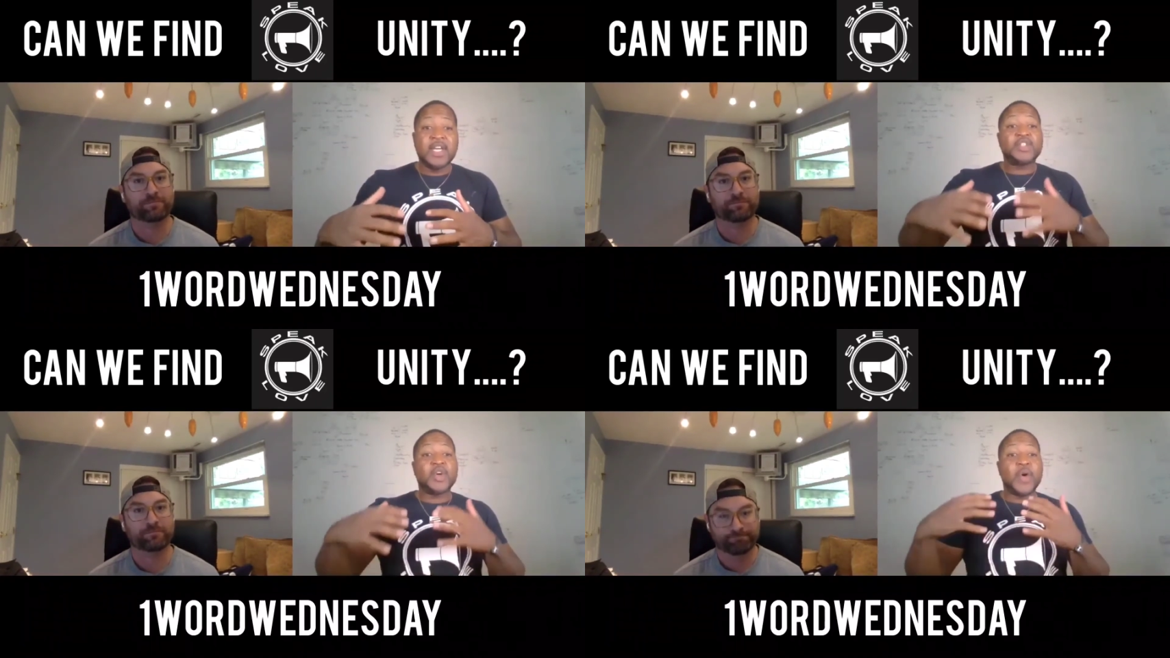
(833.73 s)

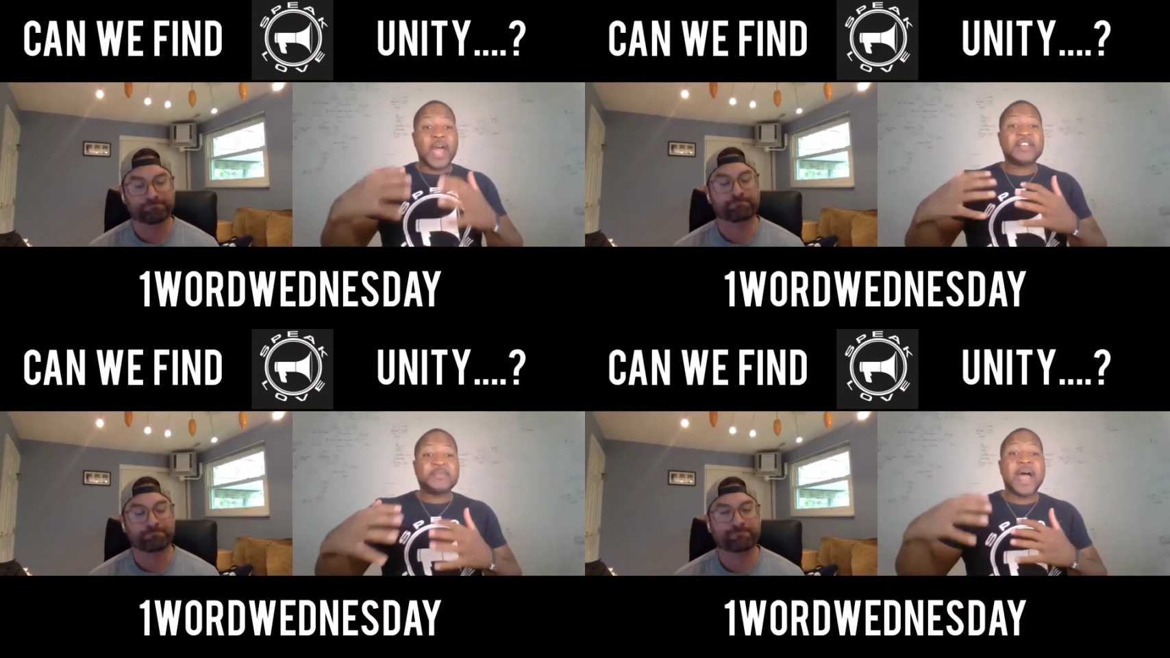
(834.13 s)
Speaker 1: So
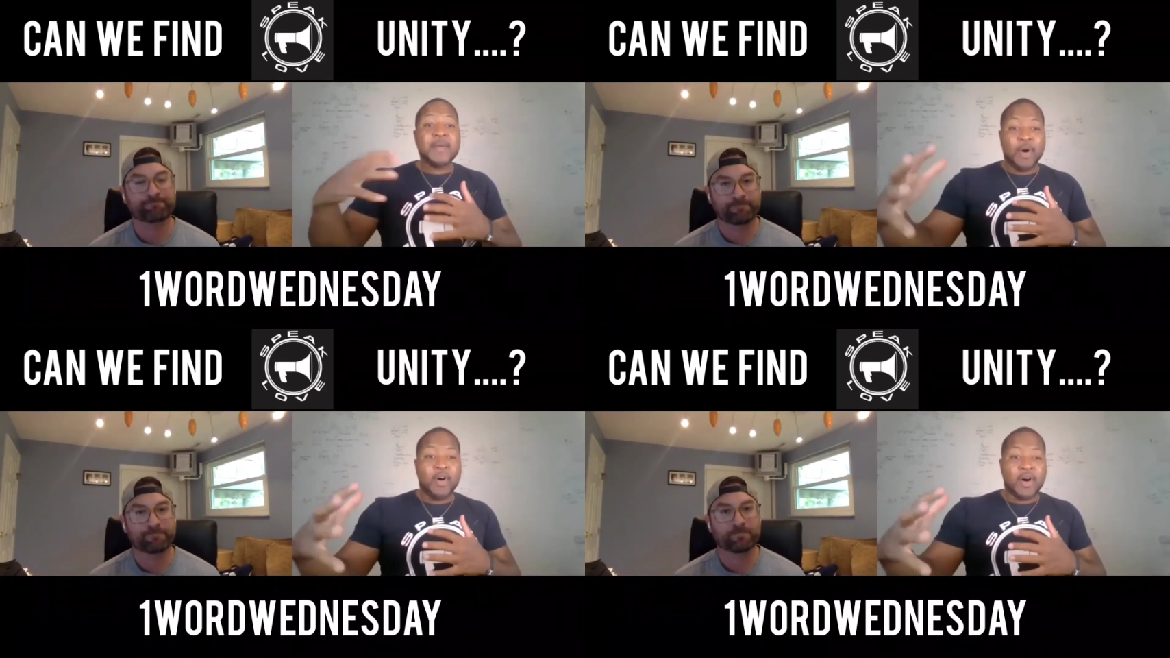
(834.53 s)
as my
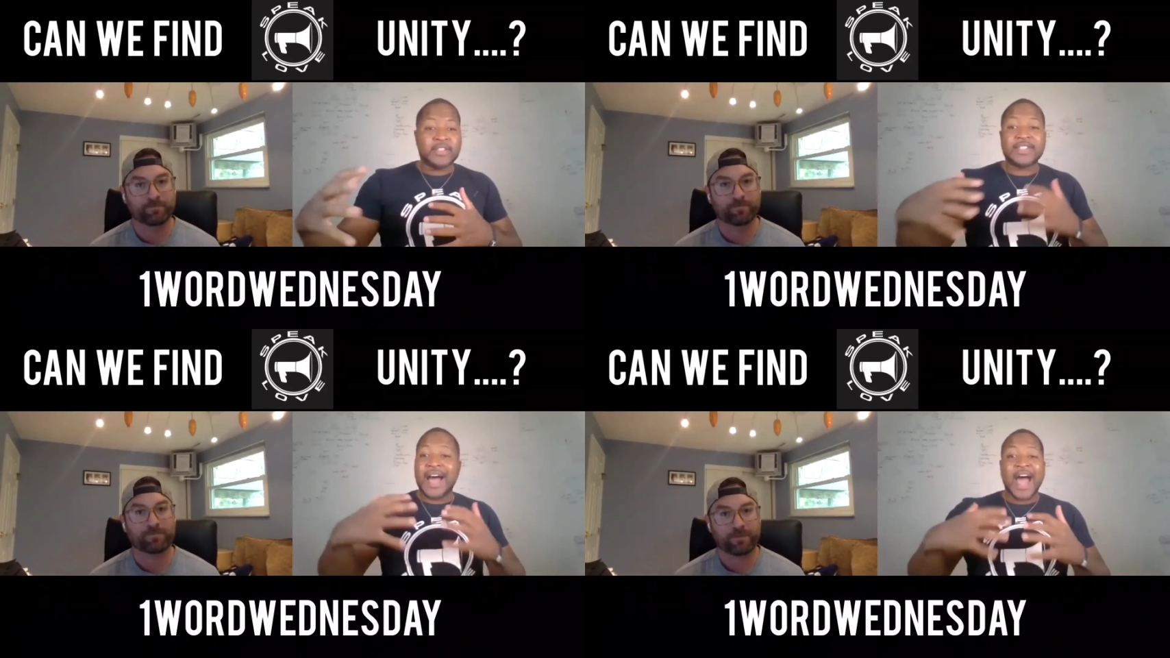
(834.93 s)

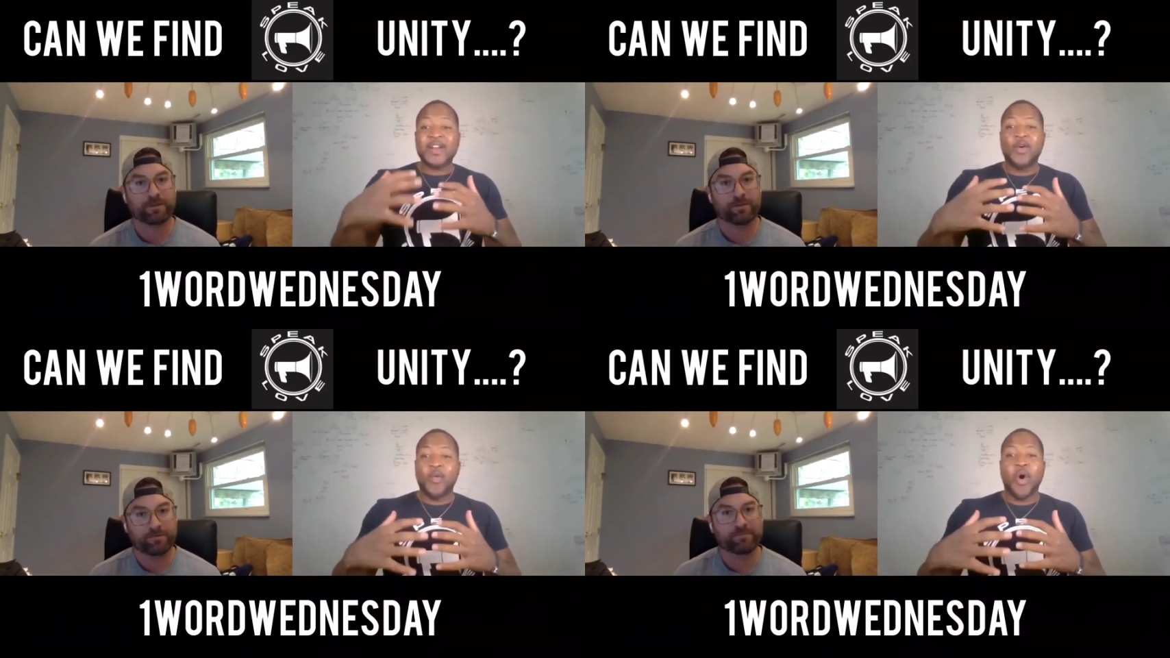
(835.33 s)
boss, I
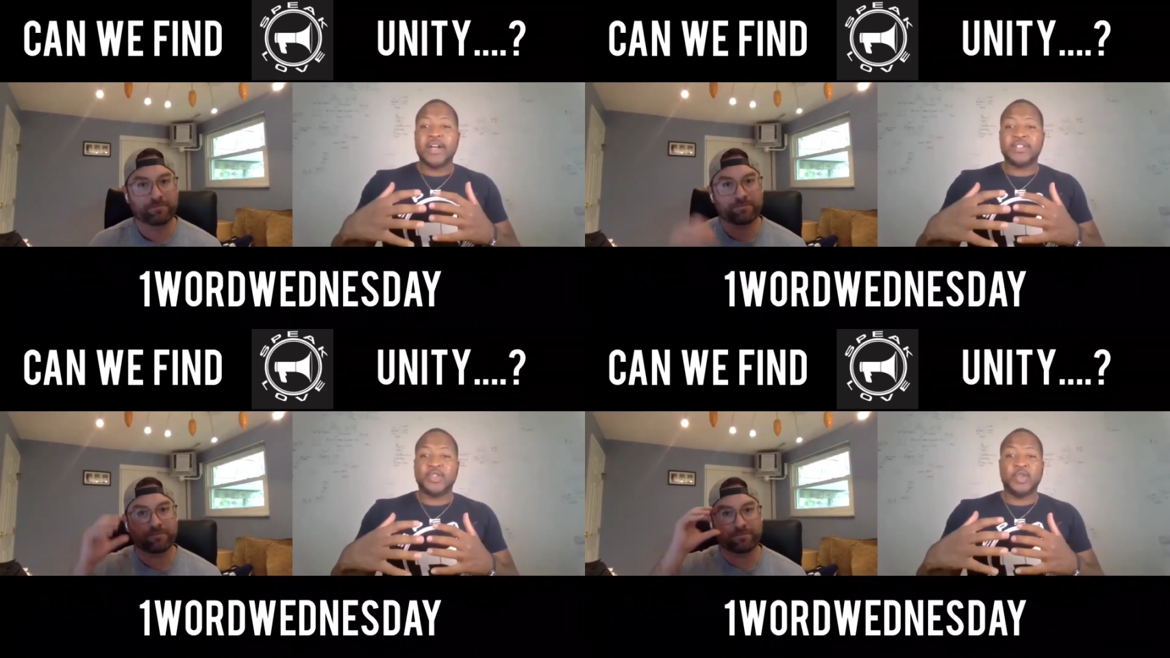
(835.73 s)
don't
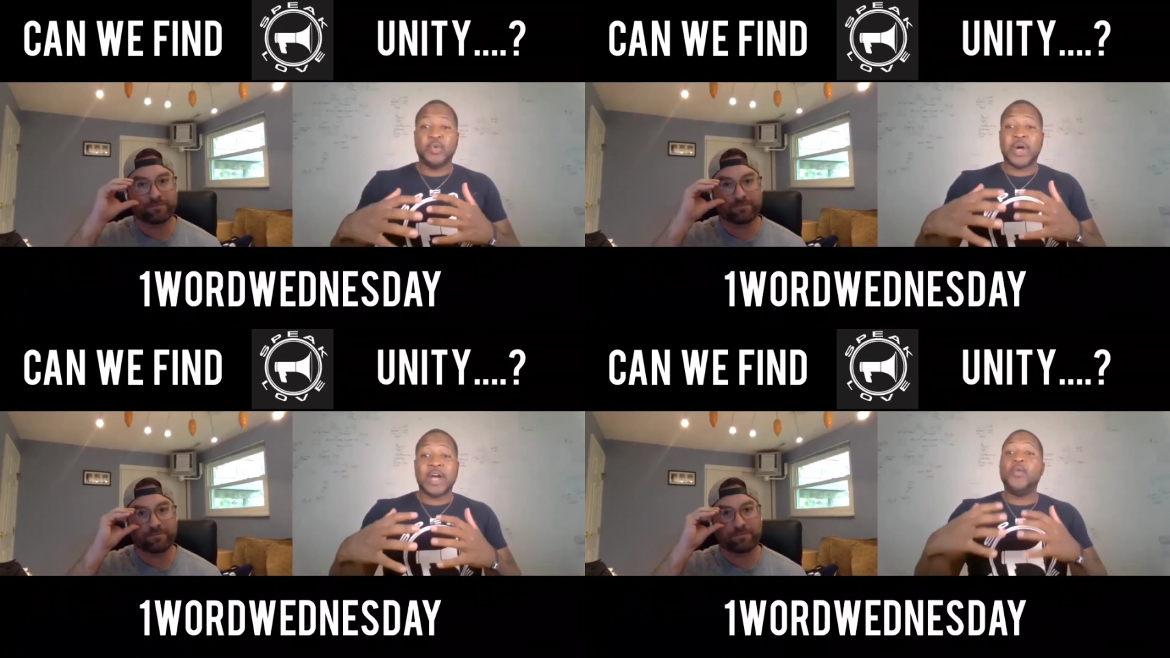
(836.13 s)
want
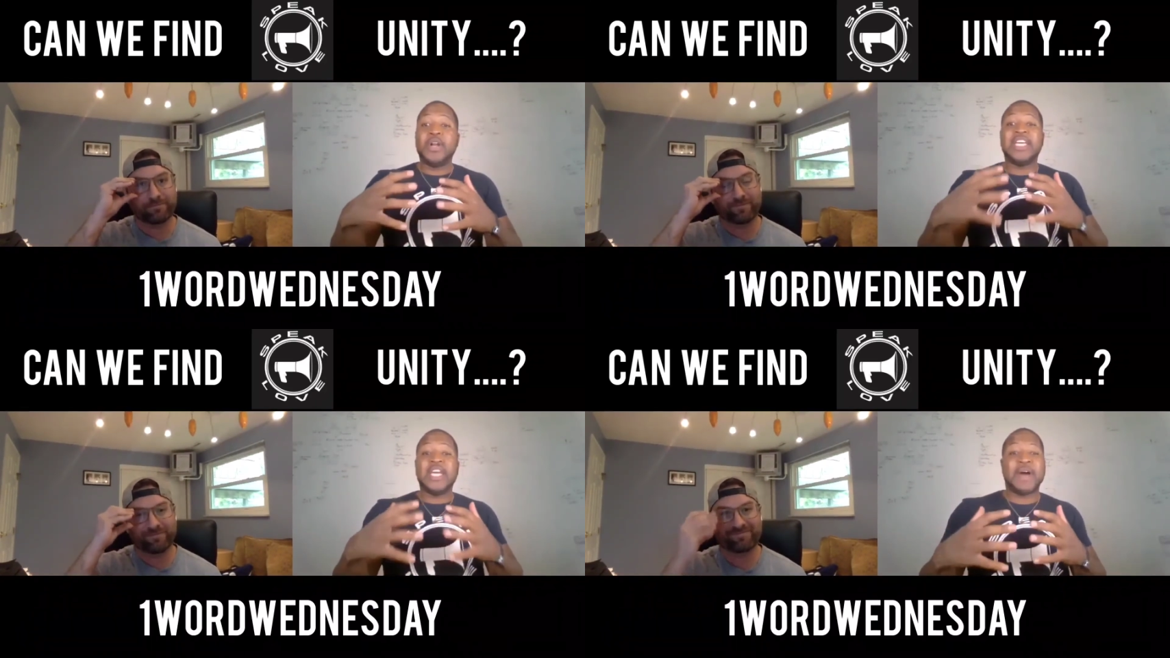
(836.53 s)
to, I don't
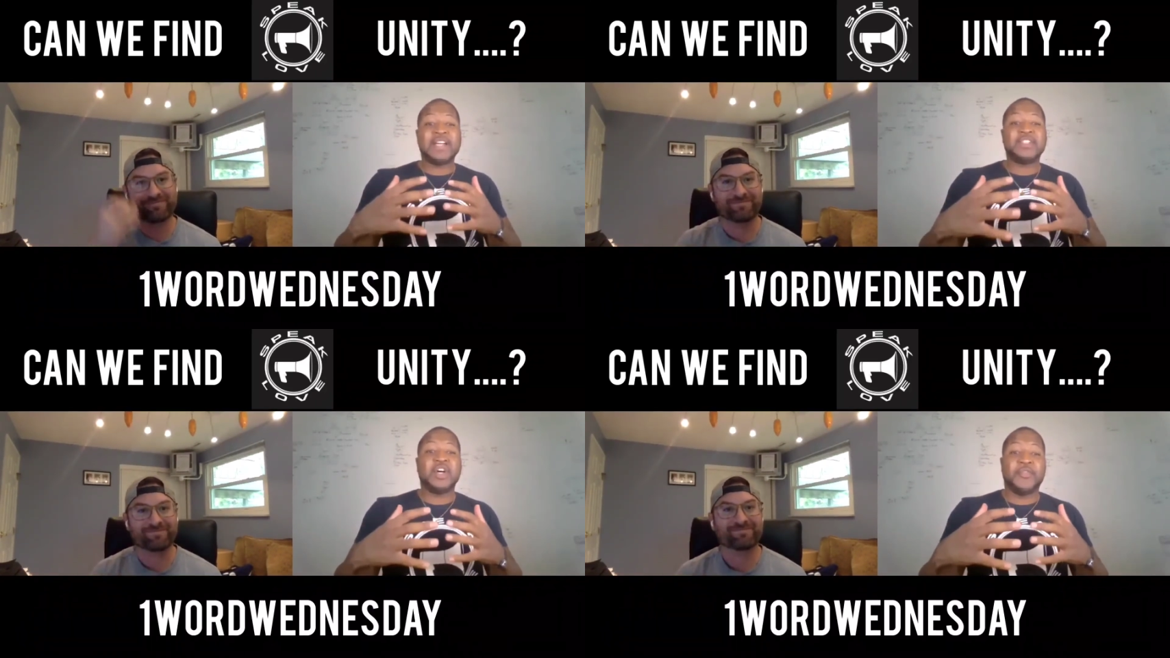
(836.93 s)
want to get
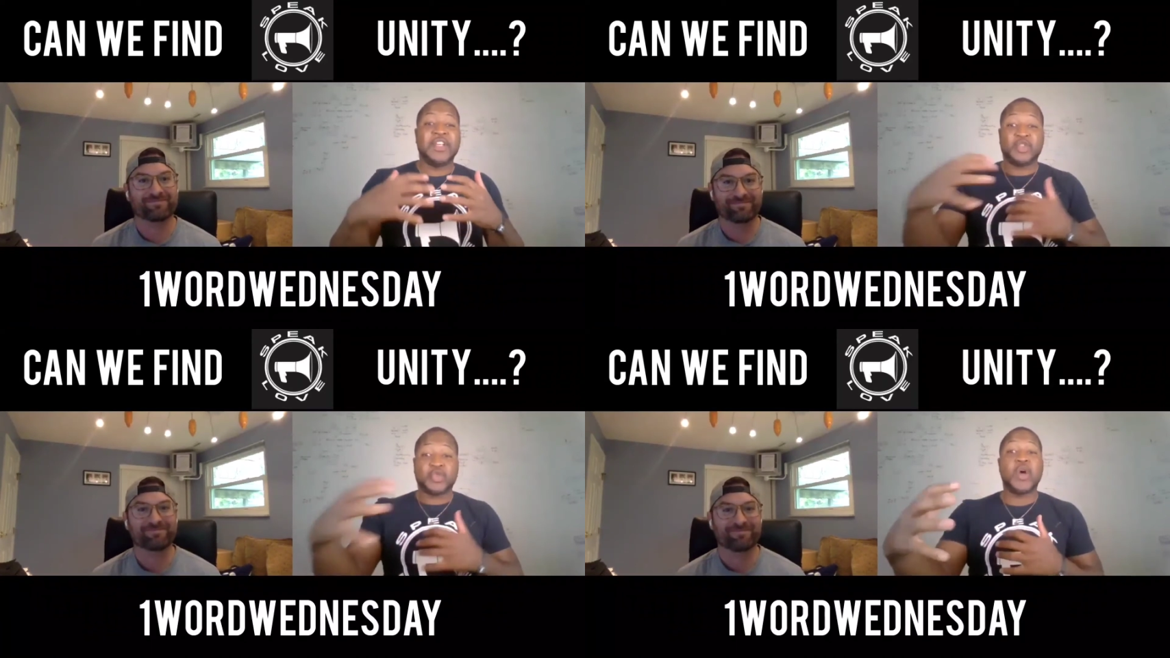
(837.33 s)
myself
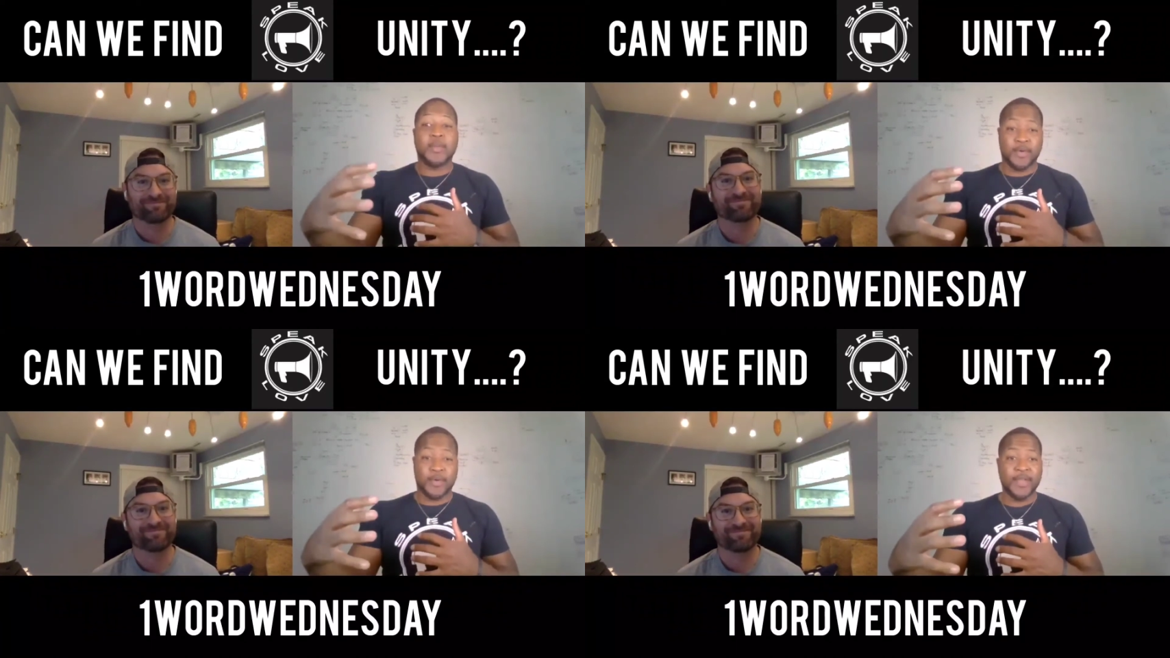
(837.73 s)
in
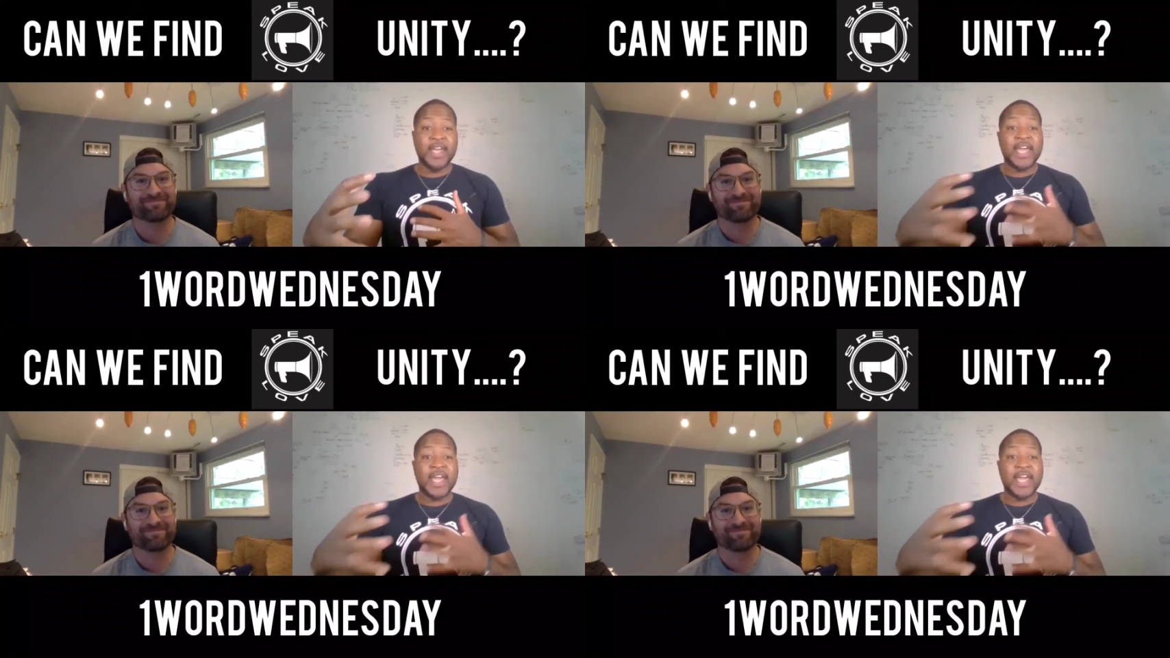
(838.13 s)
trouble.